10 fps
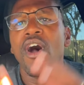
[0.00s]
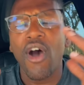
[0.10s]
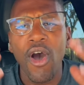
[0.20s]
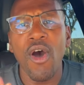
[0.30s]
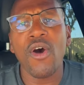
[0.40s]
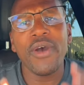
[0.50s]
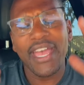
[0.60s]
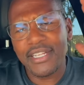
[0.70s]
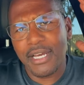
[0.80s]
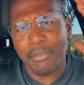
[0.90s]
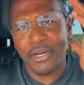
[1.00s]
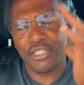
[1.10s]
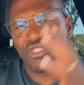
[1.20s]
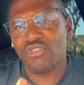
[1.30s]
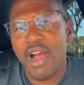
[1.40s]
all end up on
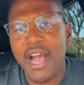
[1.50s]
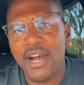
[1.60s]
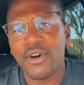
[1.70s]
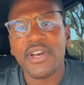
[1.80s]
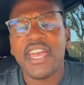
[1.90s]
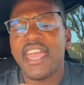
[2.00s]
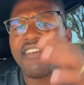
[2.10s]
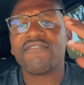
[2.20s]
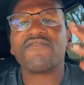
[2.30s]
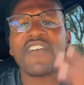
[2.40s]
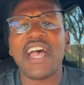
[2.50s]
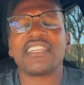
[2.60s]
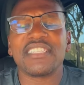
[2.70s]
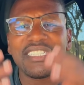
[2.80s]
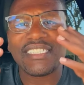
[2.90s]
trial and
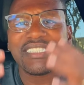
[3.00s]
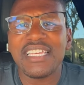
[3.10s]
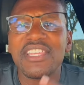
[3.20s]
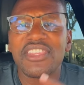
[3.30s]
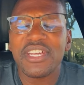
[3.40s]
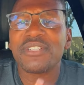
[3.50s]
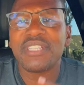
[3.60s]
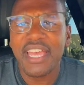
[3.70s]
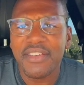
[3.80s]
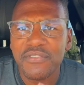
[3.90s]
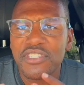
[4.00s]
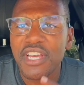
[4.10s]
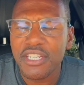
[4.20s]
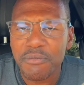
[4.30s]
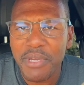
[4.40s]
finally see their day of
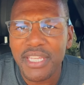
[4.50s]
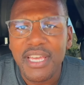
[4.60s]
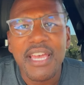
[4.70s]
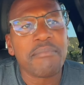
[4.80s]
judgment,